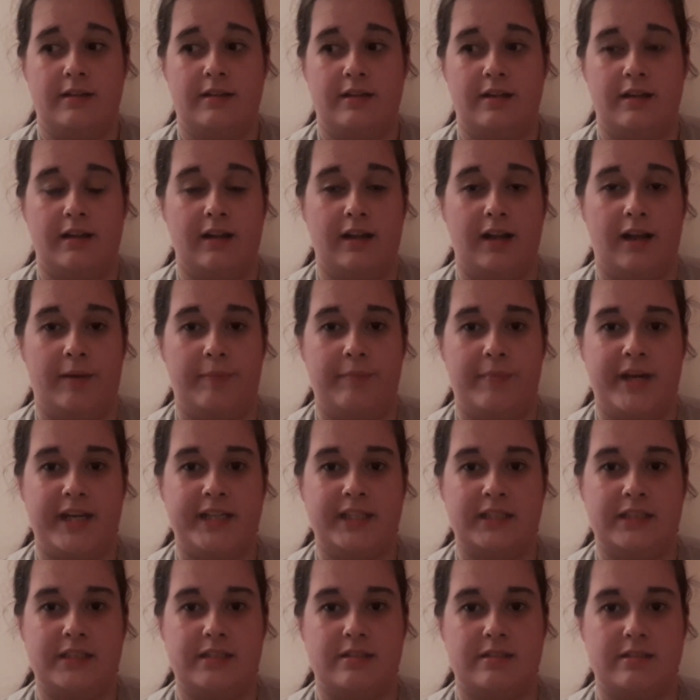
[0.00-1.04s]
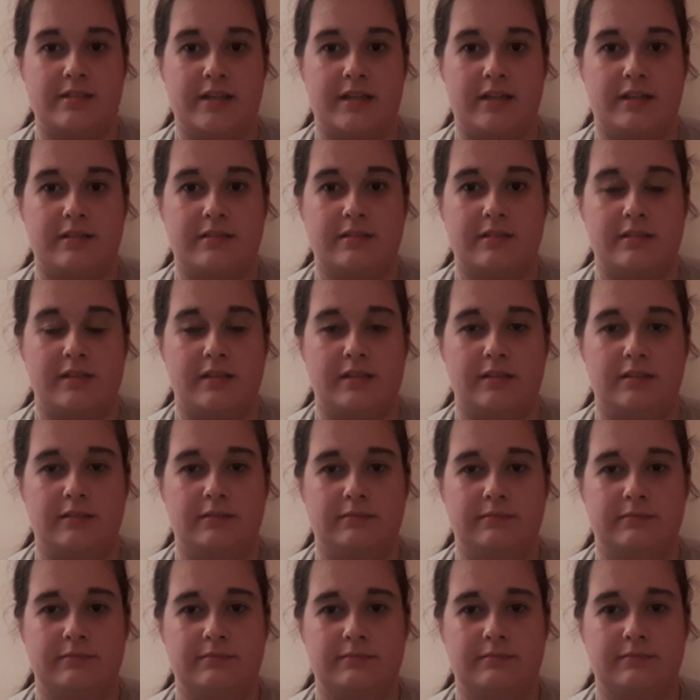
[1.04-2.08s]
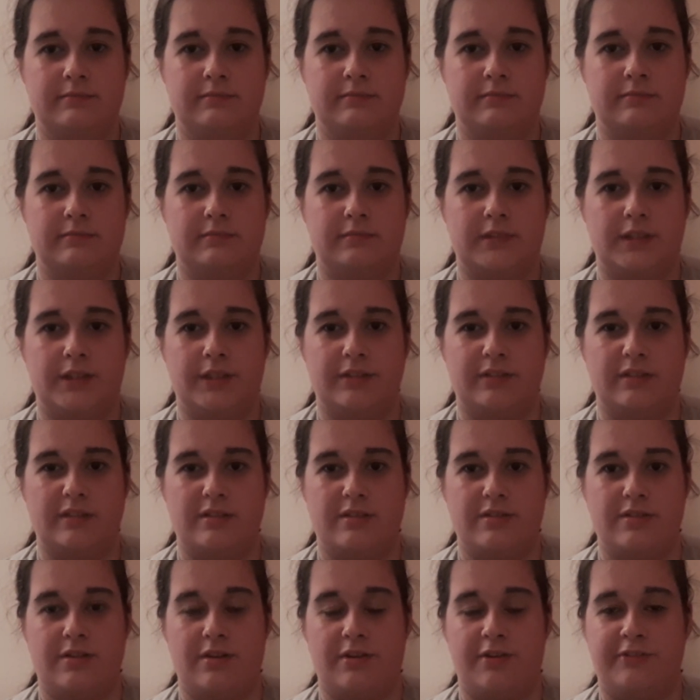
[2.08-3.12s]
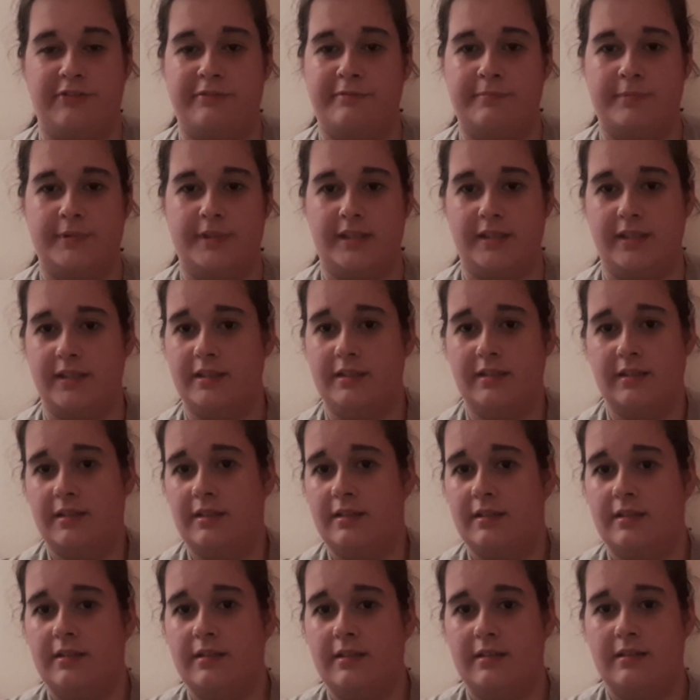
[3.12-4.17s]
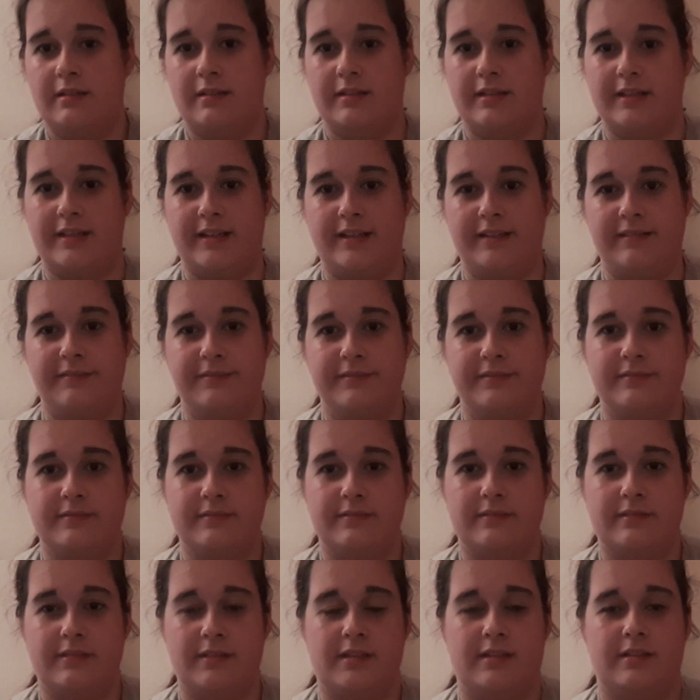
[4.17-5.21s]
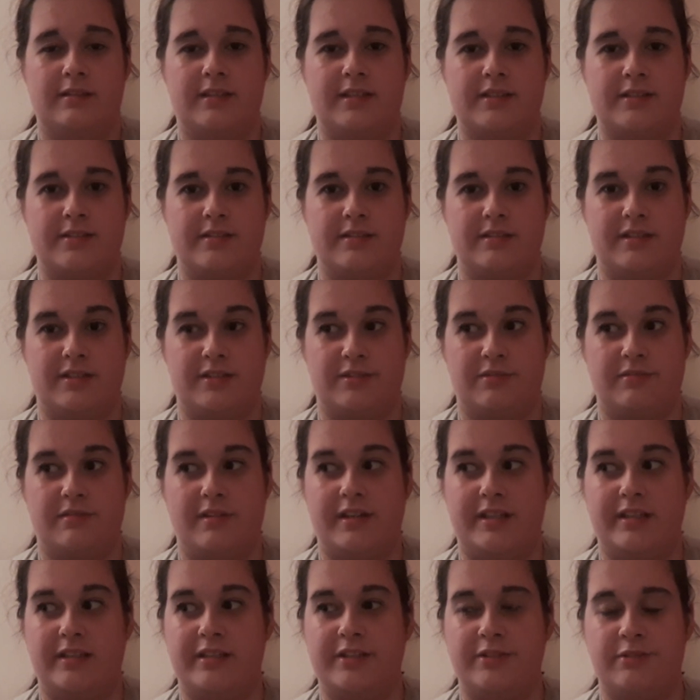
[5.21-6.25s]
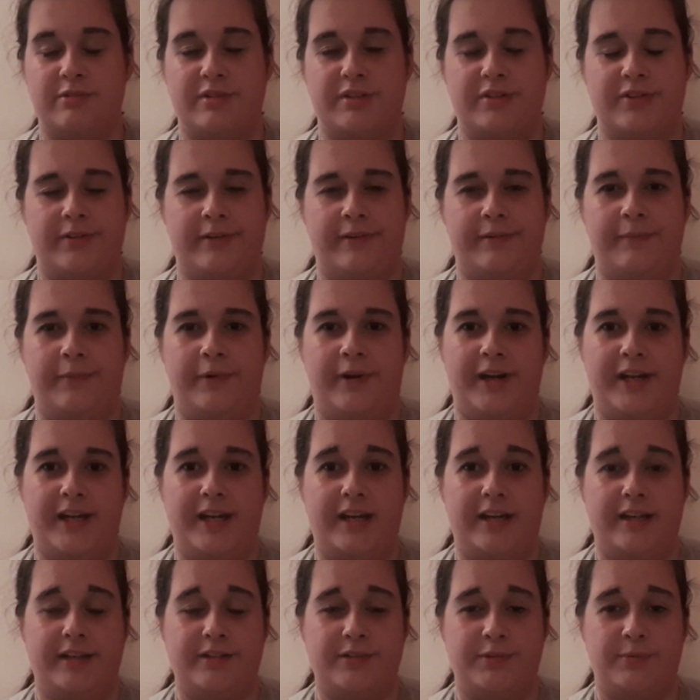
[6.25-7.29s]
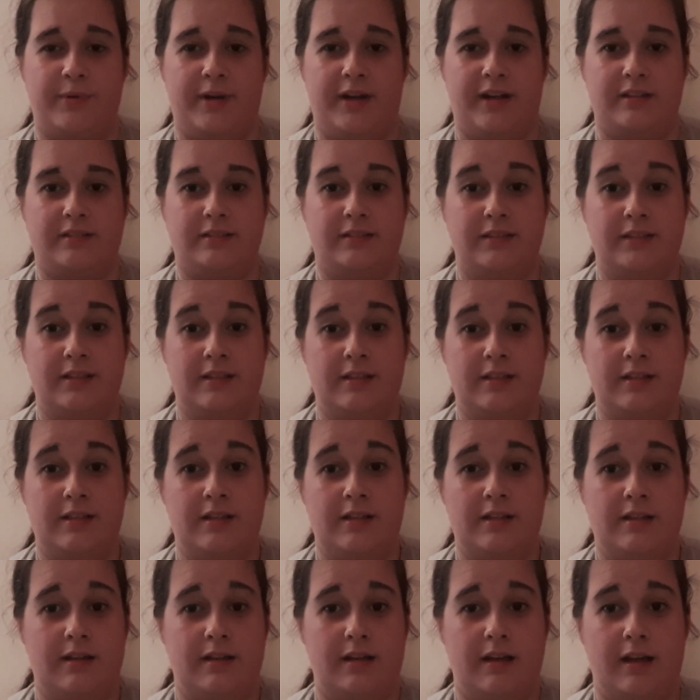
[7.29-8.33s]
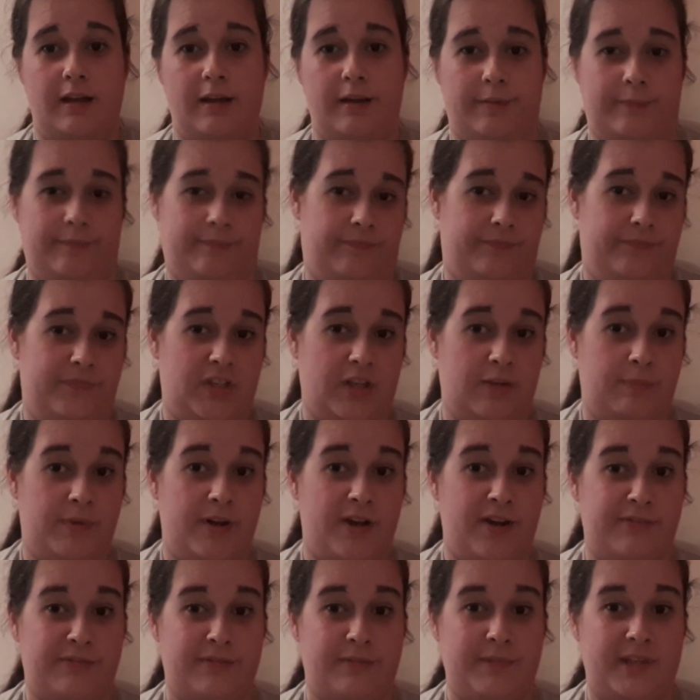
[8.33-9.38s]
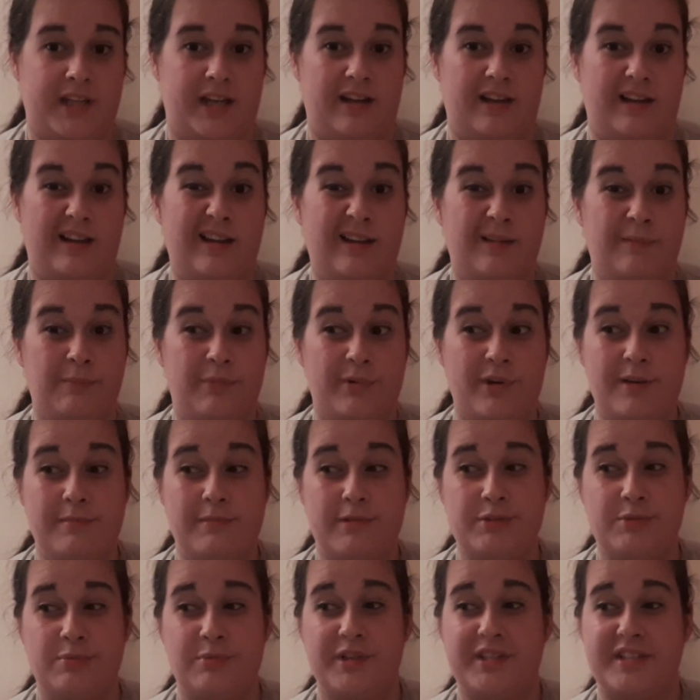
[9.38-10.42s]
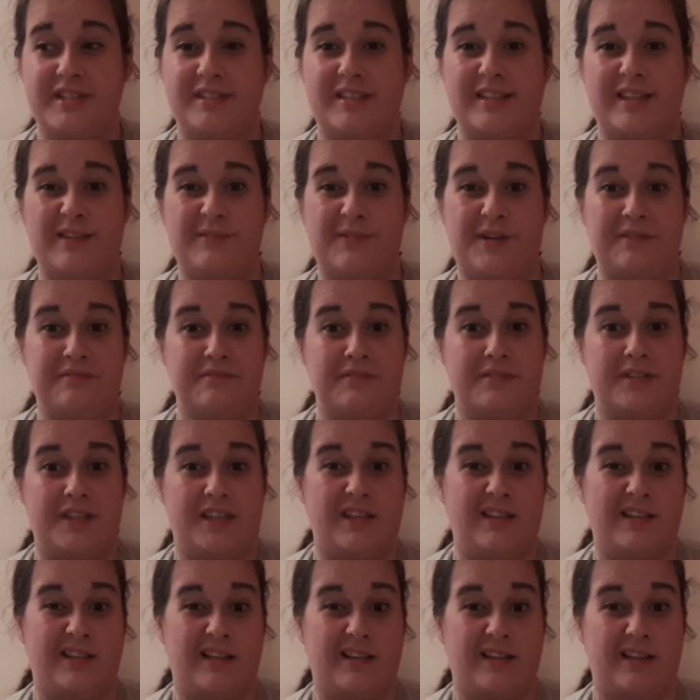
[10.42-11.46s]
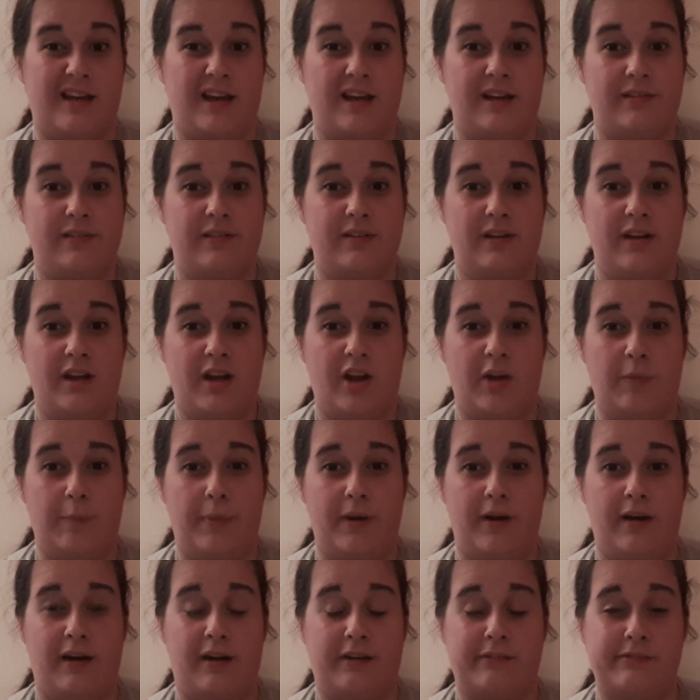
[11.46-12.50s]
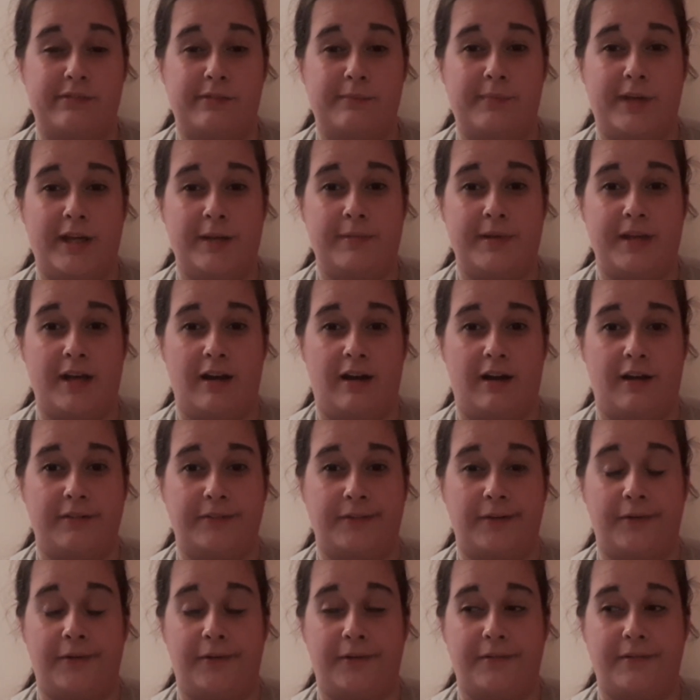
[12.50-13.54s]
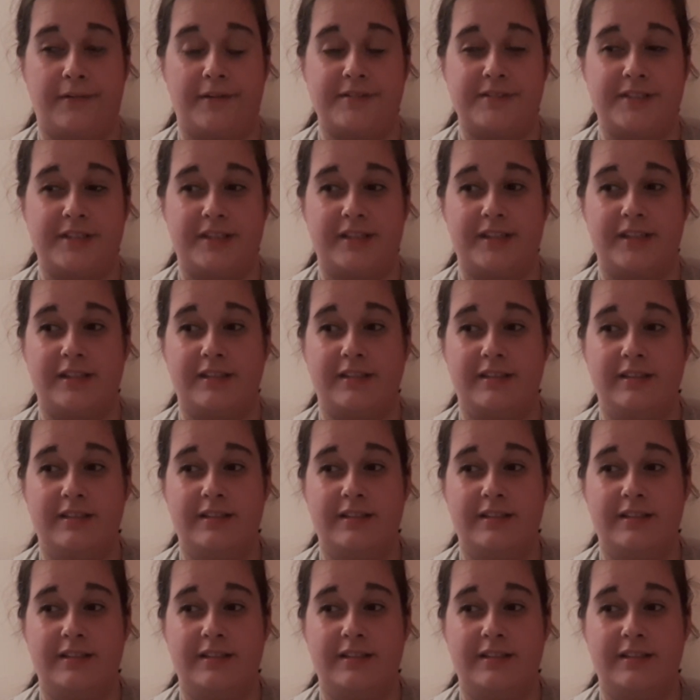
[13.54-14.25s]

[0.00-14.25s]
Mainly stick to other stuff, but, you know, there's great literature in YA as well. Apart from that, I'm pretty much willing to give everything a go, apart from maybe hardcore erotica.